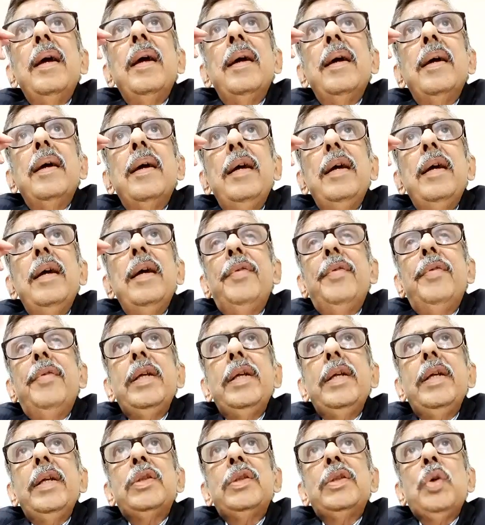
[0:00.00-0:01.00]
if it is
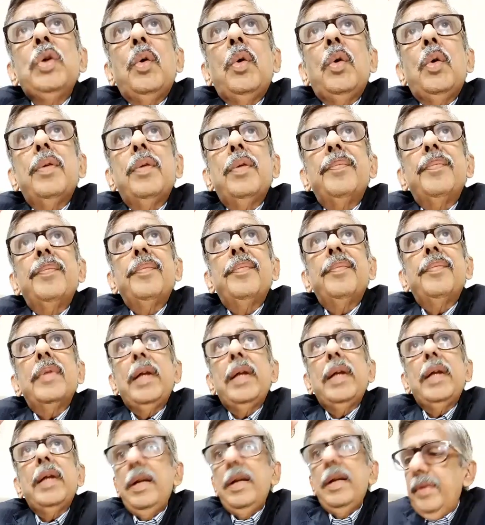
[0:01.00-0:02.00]
shown that
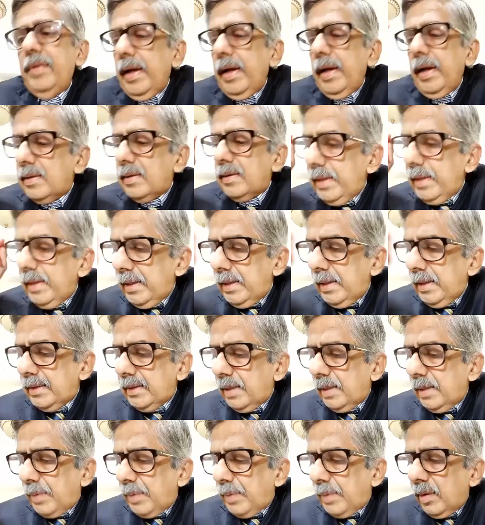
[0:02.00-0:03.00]
if he exceeds that
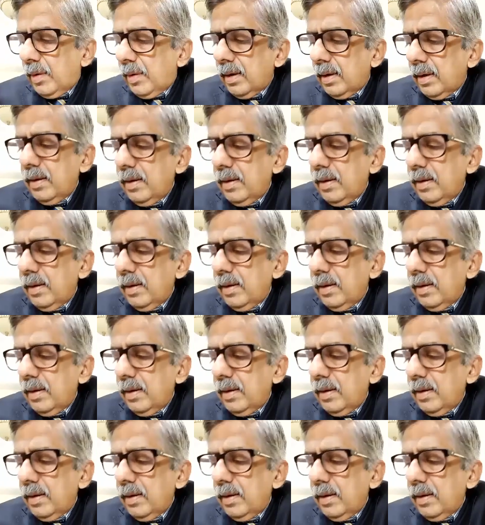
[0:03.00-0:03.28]
power,